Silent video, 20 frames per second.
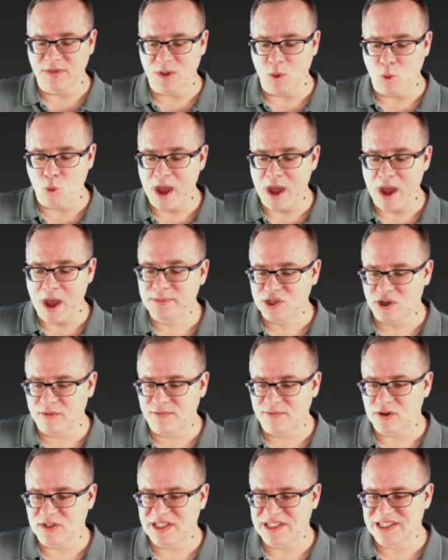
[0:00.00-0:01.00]
web
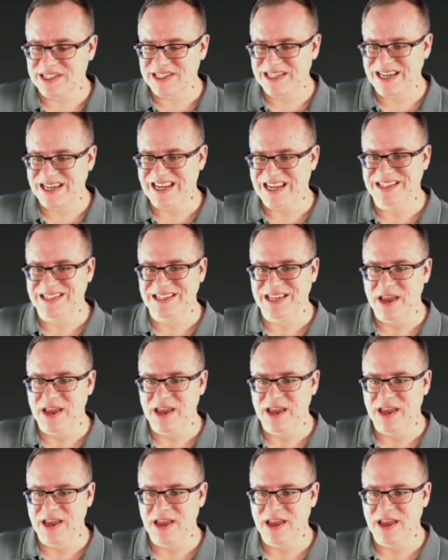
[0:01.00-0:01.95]
server sees